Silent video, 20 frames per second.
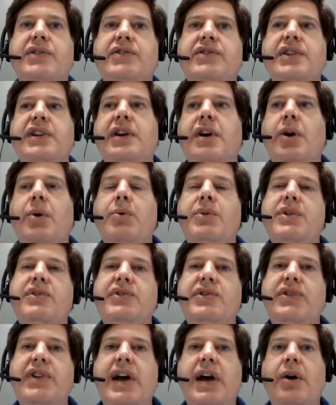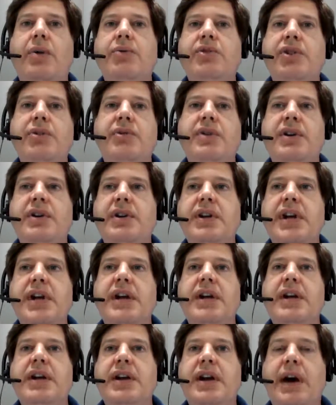and see, oh, this is how
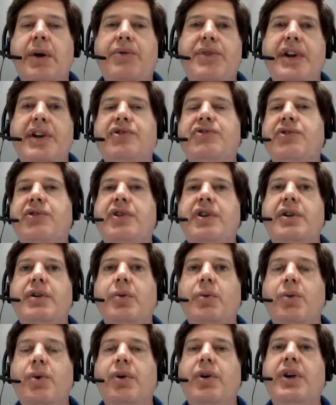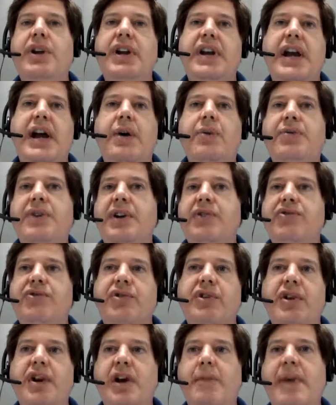things are going to work and how things
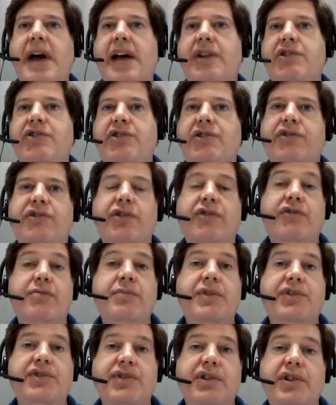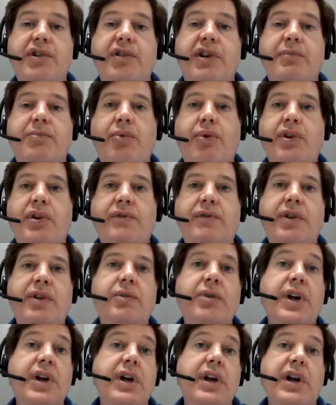are going to come at you. So from a security point of
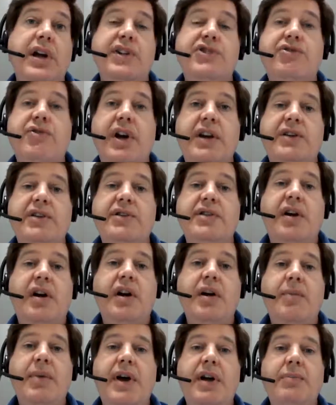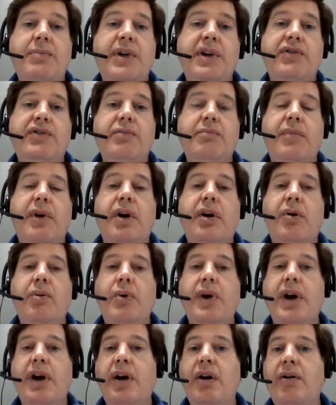view, it's great to talk about a piece of
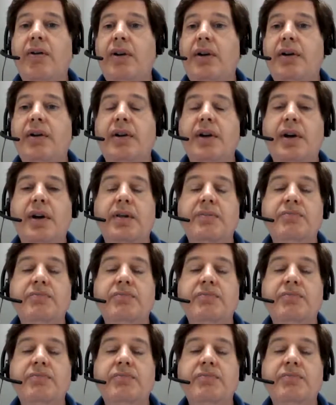malware and